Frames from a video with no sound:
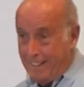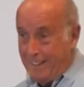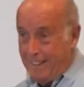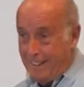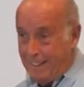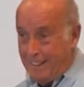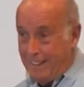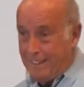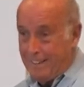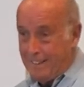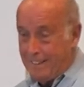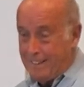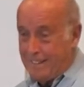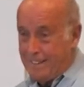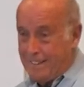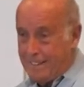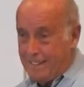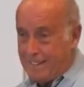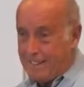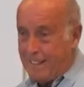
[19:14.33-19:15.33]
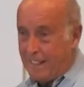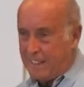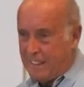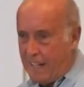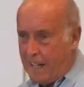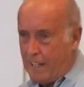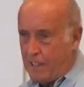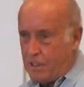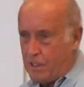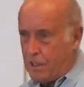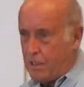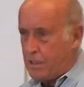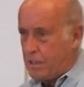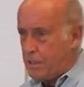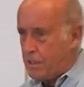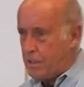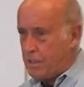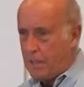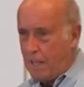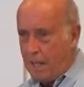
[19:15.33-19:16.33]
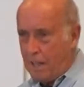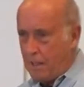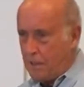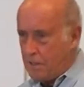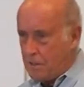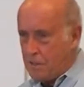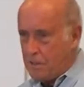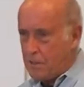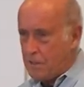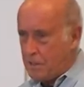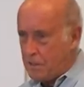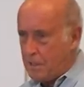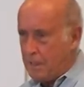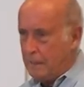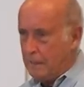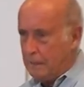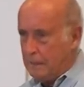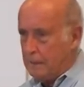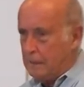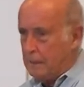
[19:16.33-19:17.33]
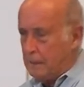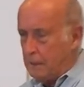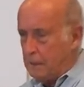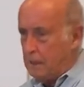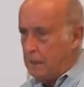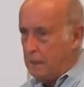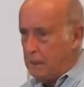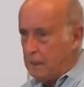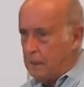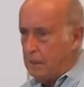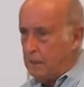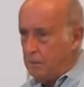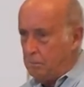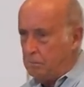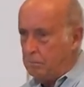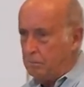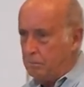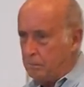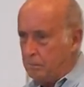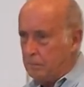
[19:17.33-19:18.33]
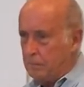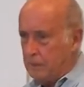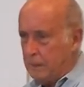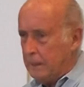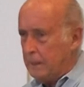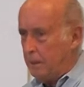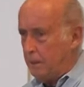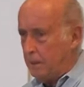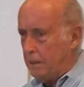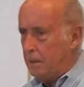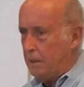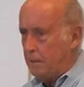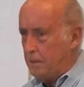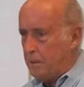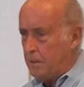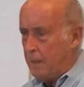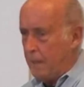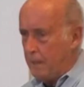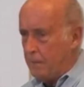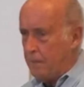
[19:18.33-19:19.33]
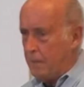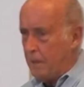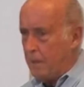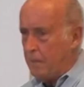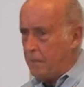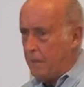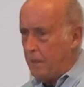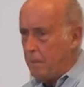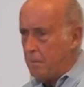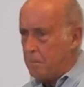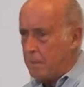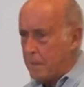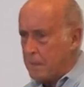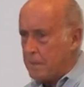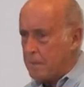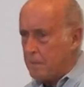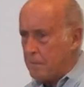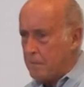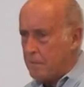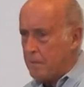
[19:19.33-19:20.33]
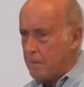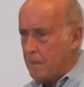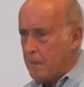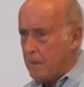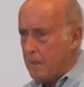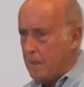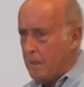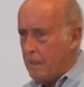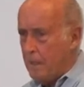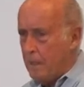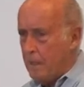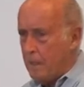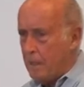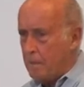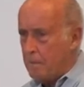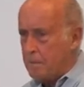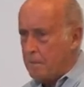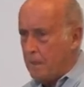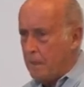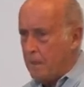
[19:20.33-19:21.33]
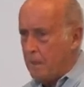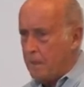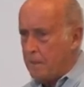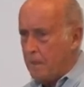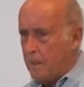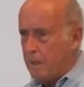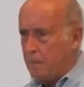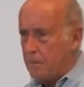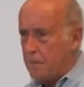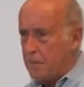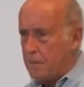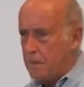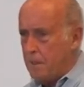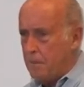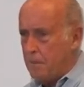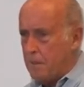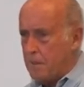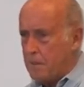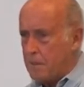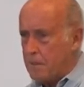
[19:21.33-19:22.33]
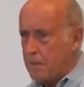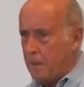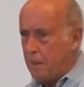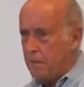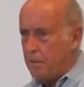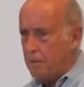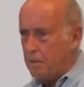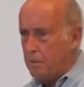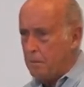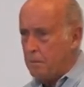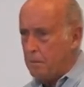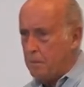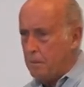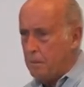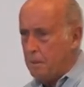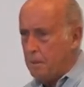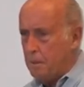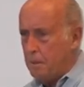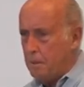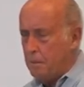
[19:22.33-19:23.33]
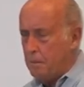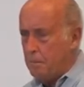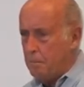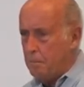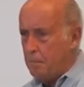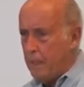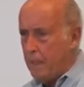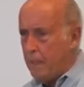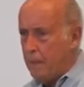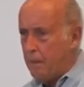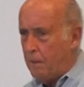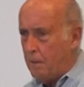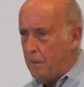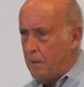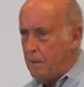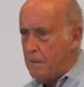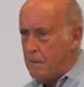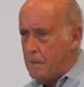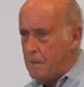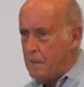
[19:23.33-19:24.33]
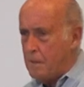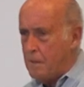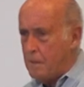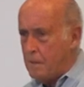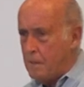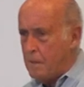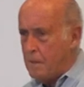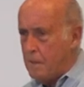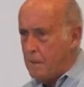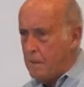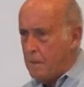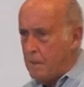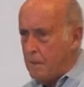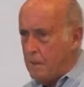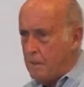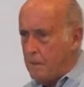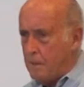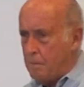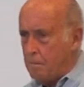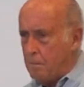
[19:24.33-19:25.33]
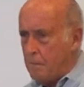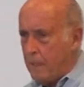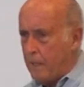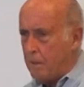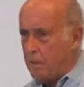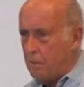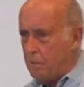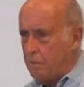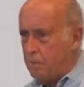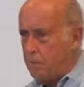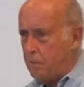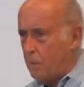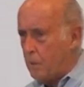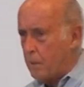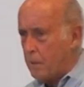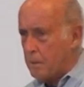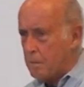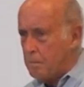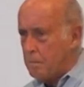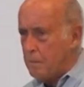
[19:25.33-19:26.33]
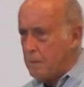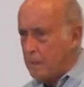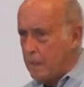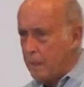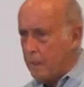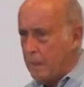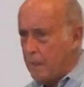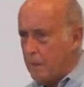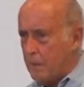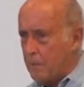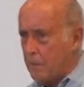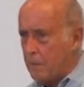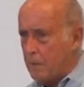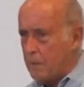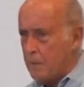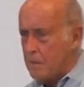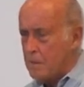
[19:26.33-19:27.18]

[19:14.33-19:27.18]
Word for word: Uh, psychologists, scholars. Um, yeah, quite very, very impressive. I'm trying to think if there's even a single male. Michael Fordham, I guess.